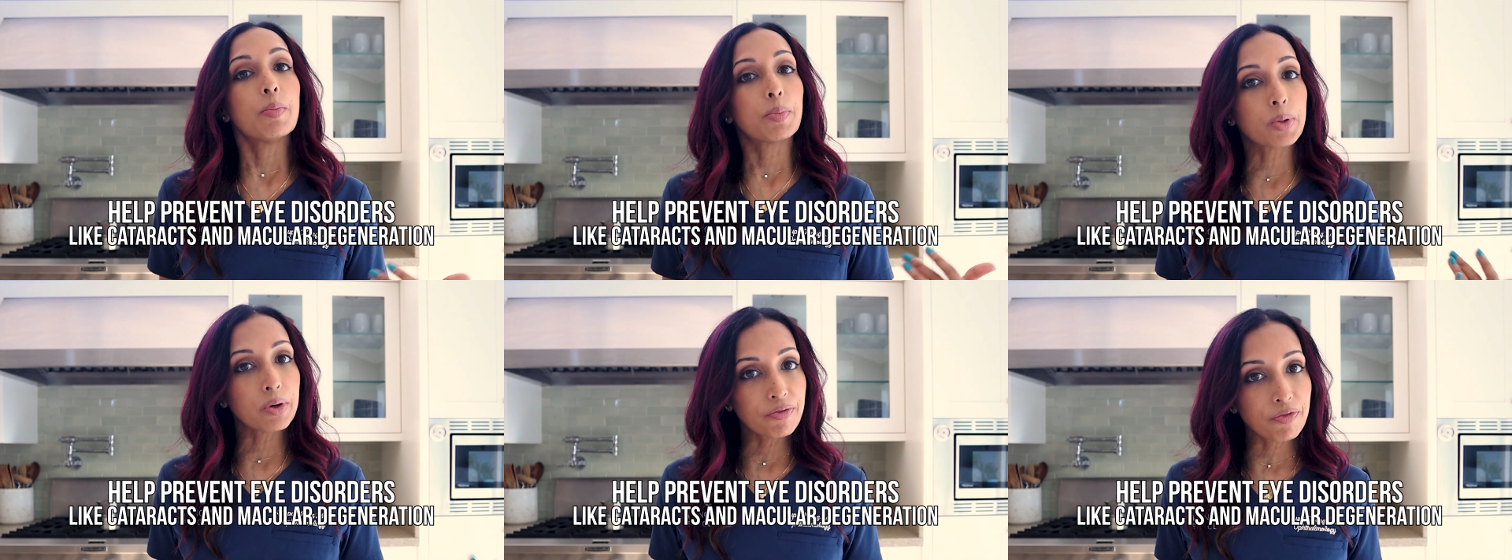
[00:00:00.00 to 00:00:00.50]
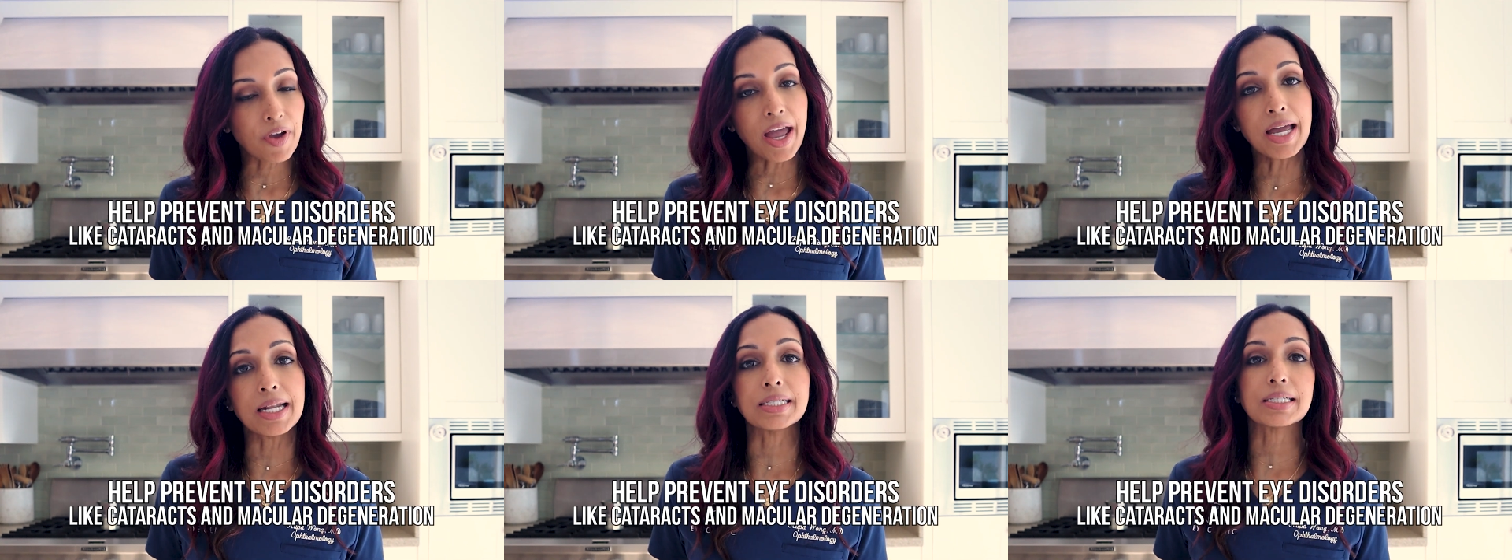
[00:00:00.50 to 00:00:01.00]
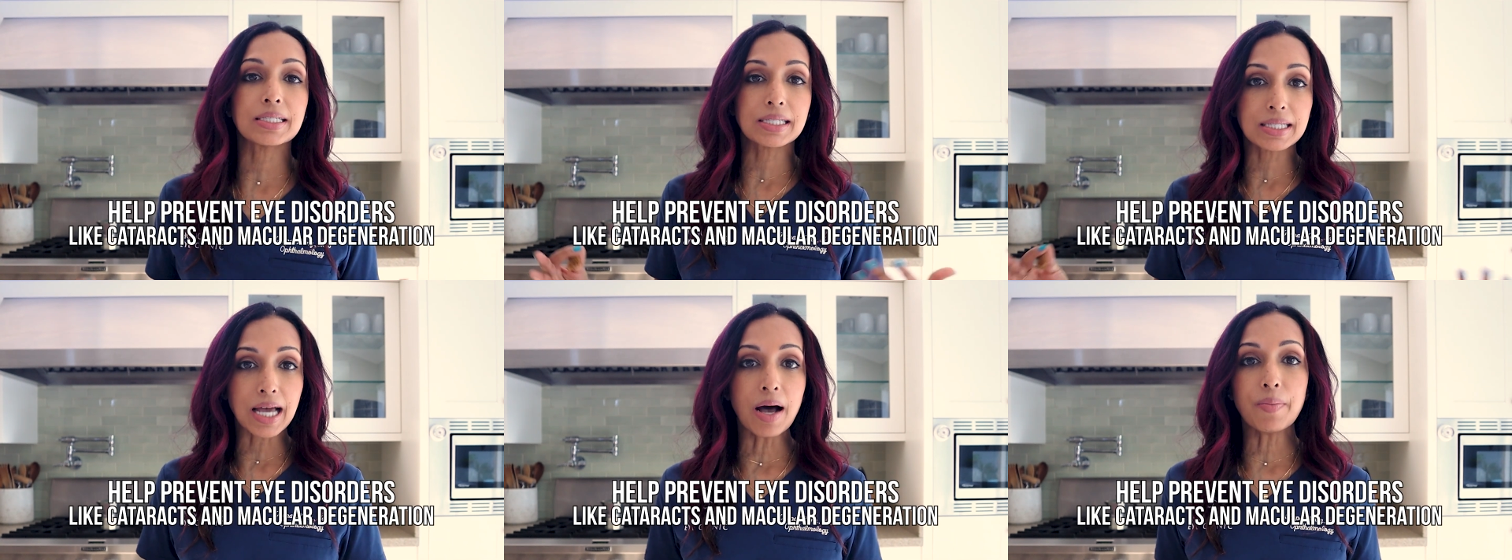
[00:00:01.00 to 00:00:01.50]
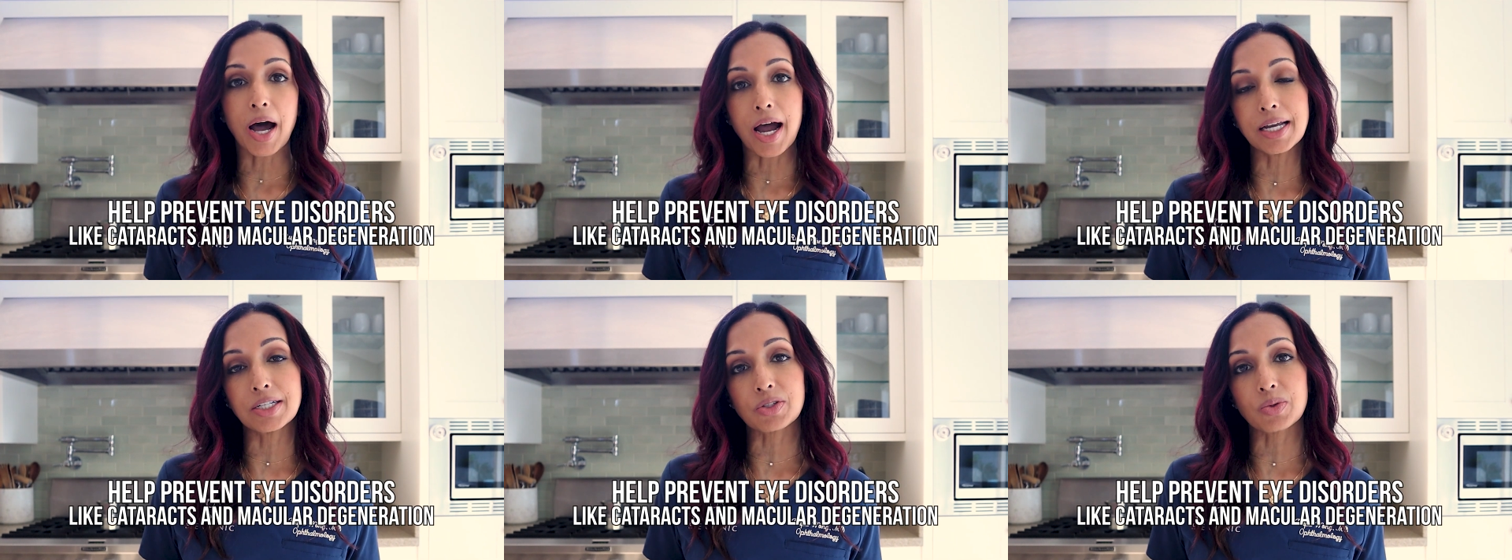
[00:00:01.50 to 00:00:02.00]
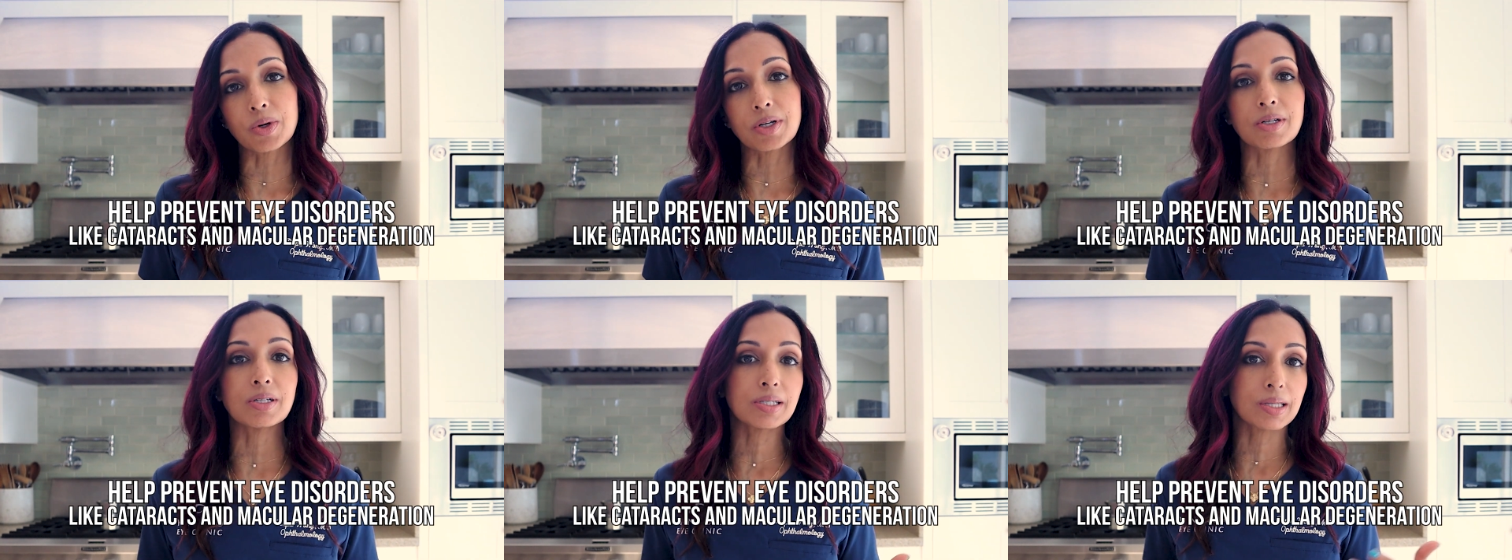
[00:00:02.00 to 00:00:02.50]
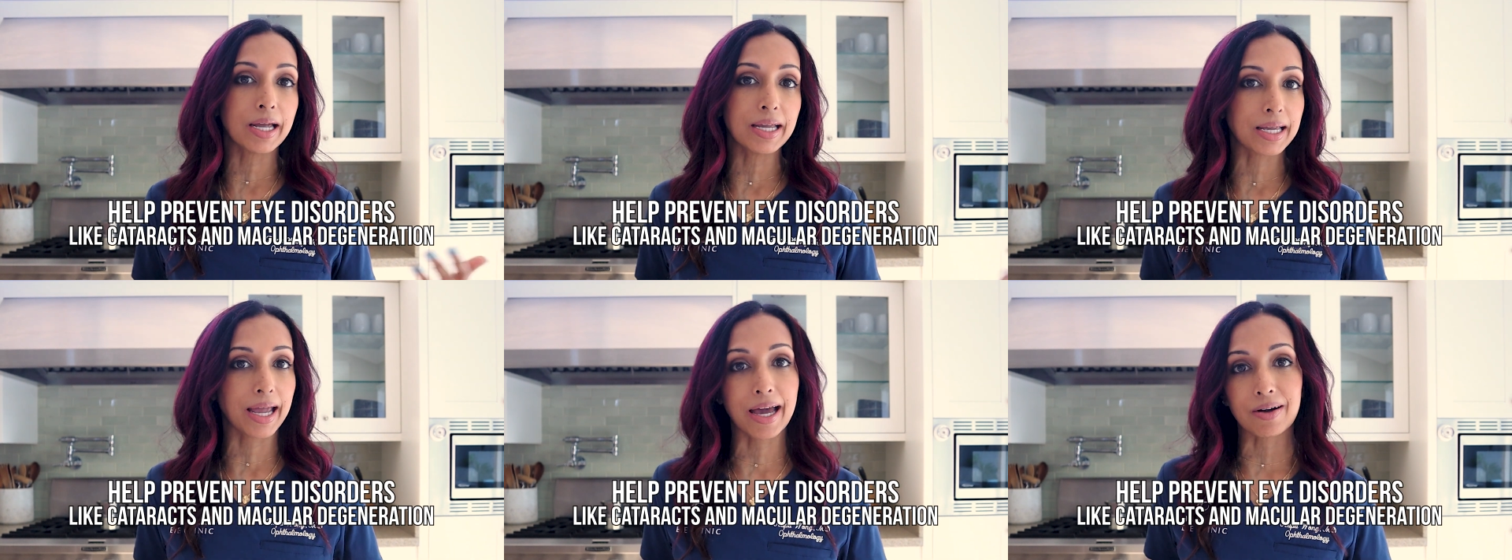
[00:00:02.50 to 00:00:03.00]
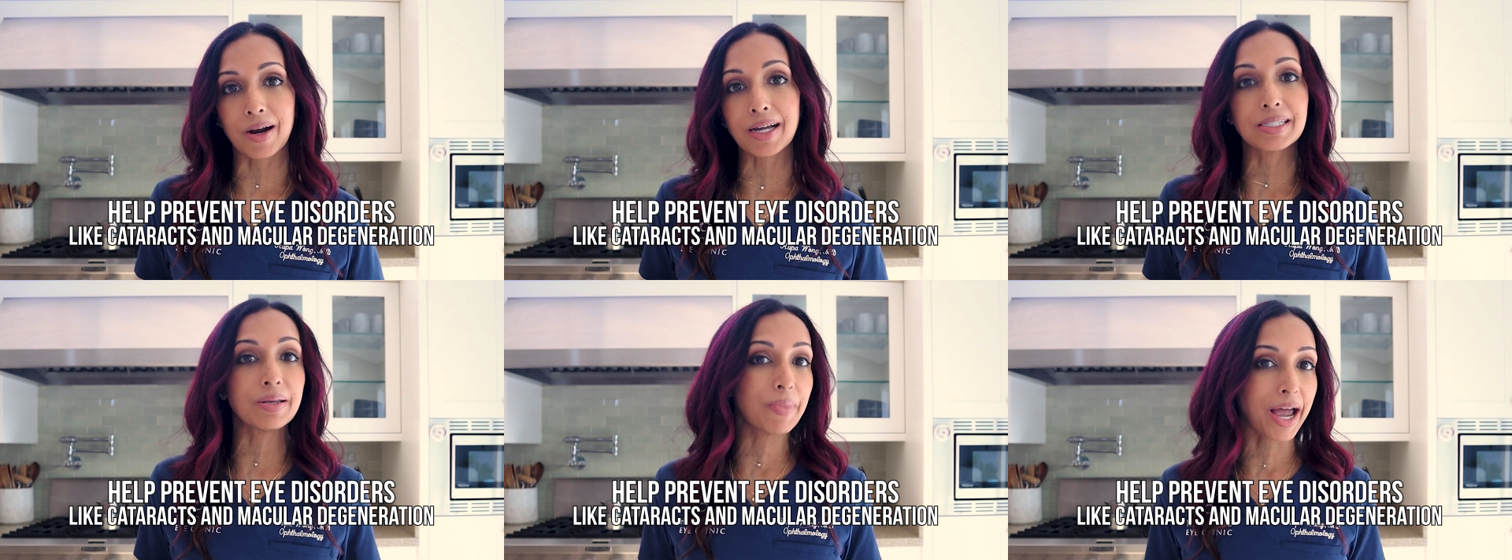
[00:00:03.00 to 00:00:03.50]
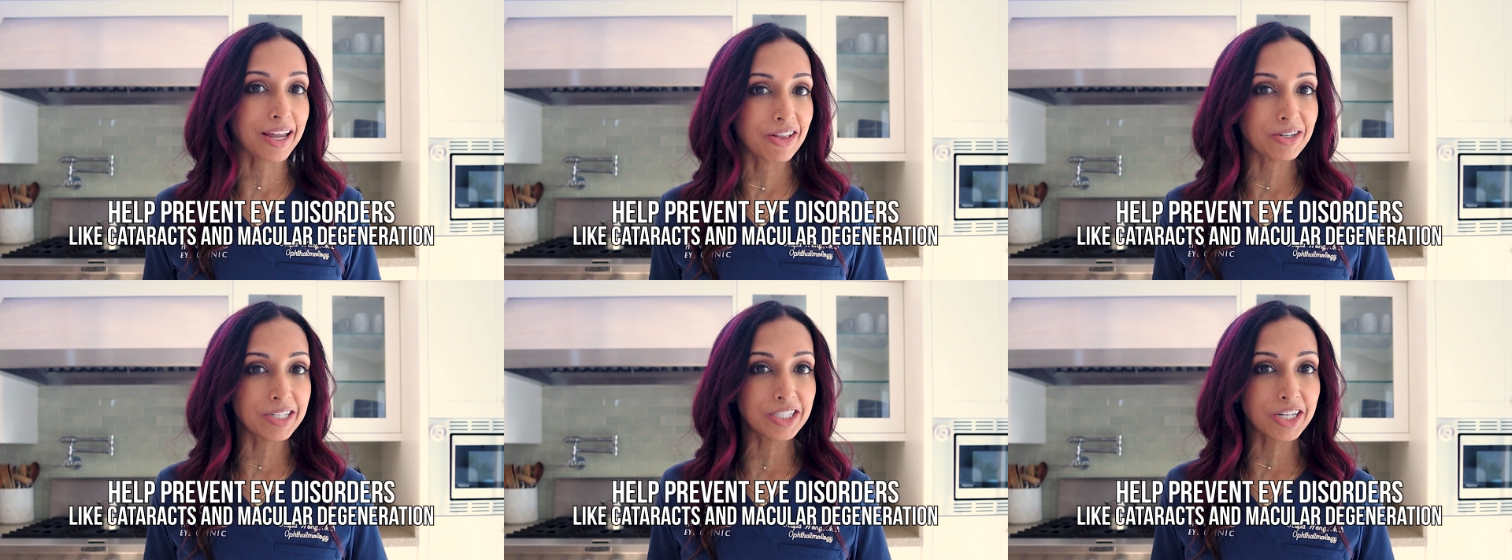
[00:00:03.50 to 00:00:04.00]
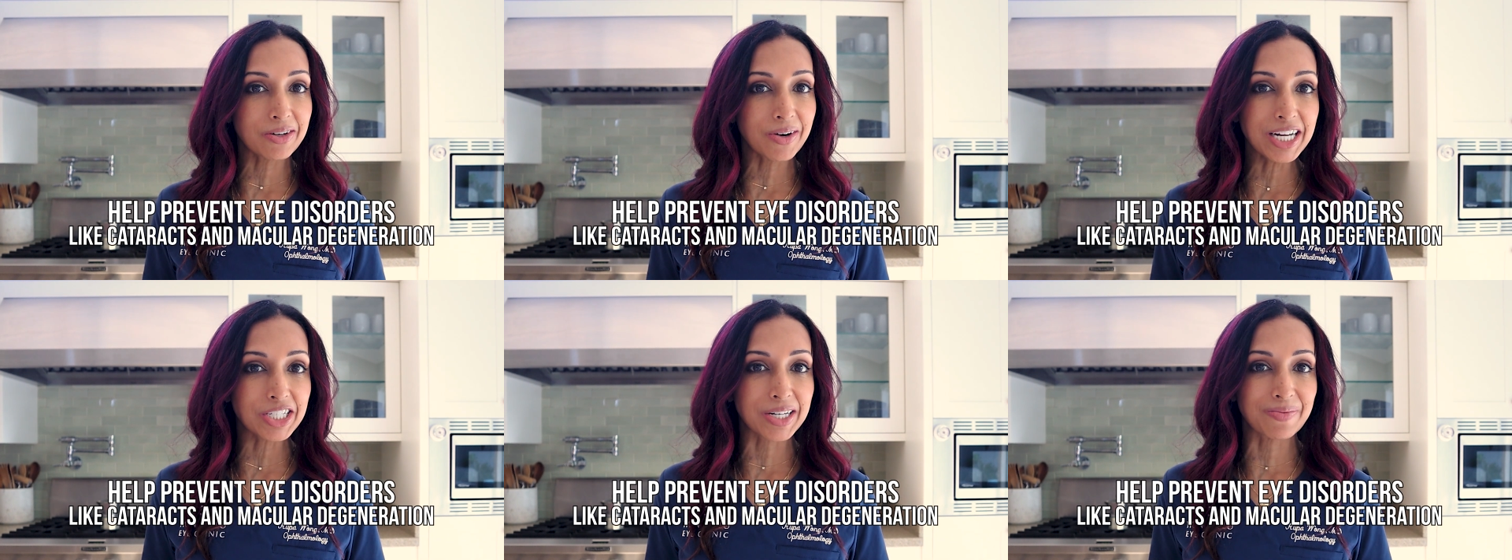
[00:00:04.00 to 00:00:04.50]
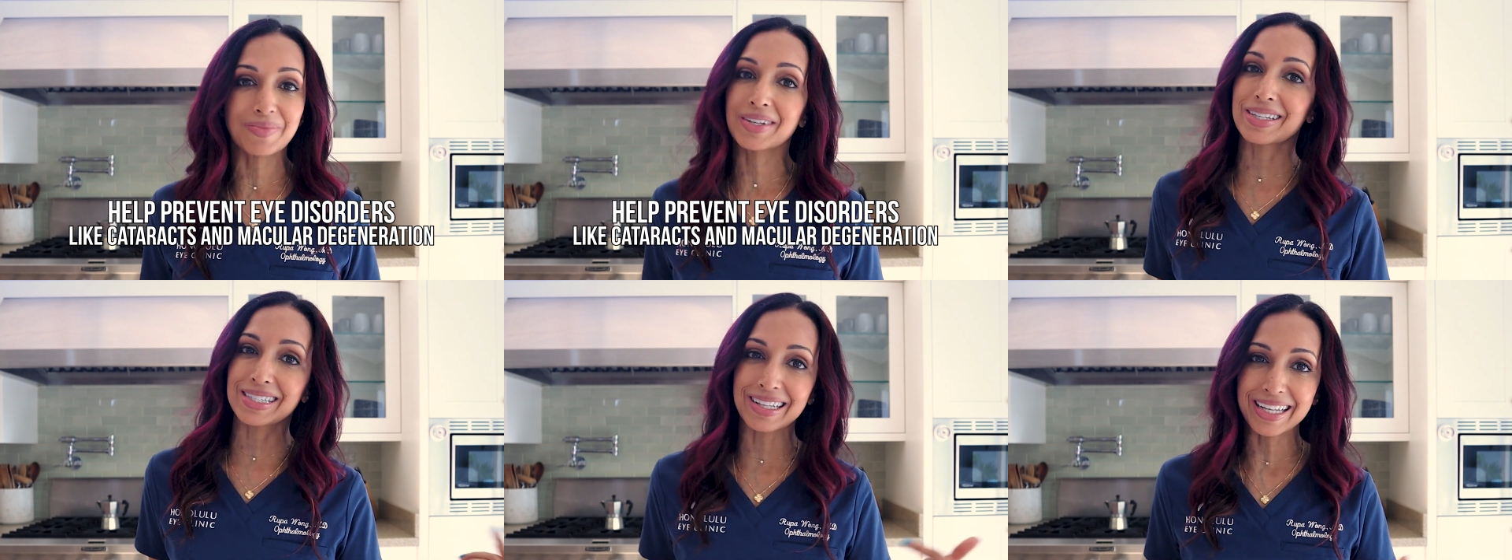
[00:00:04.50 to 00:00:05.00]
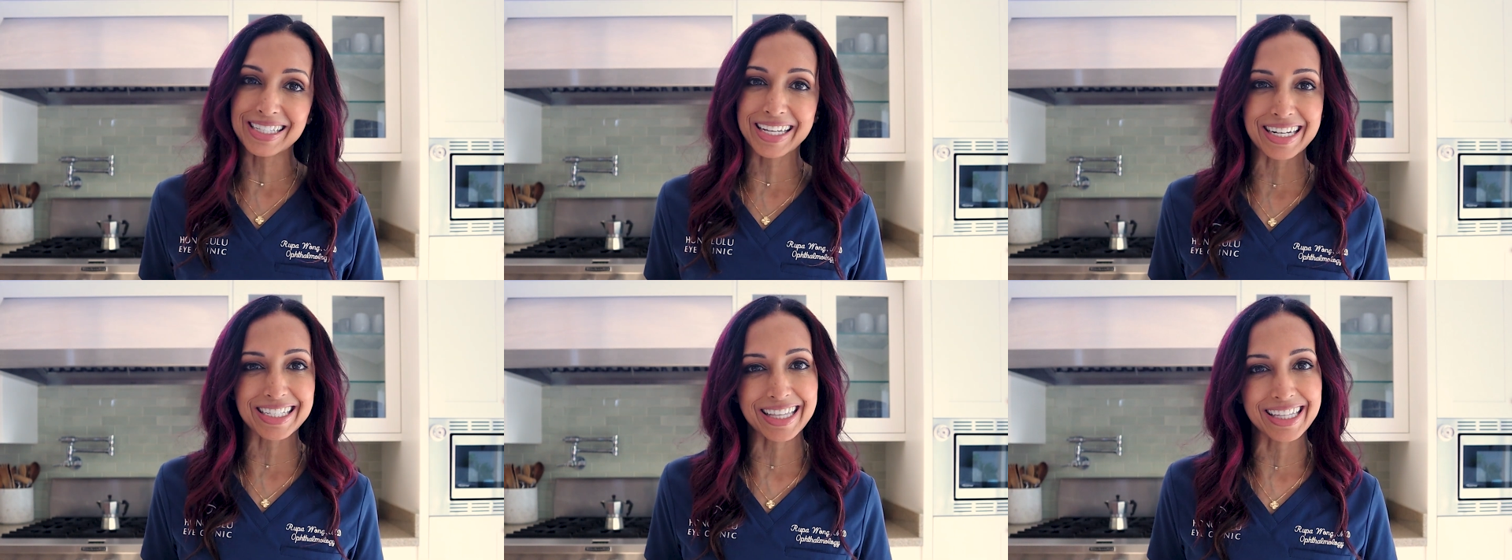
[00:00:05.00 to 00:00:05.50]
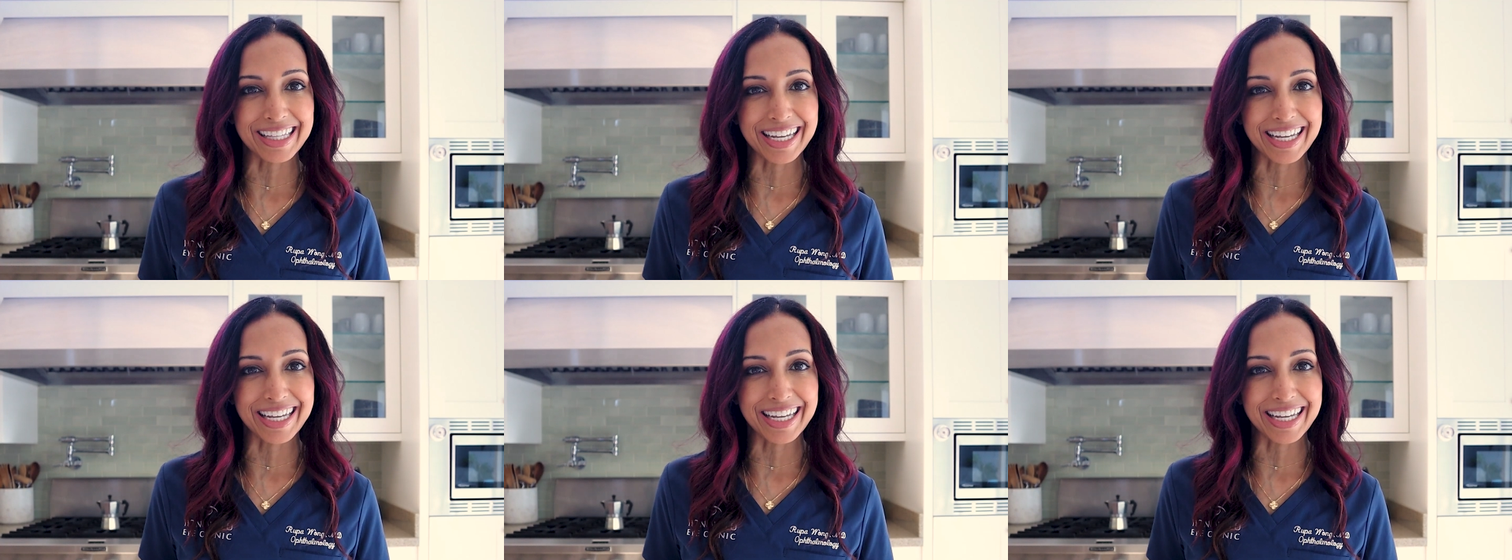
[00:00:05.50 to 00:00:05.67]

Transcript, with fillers: prevent some eye disorders like cataracts and macular degeneration. So let's get to the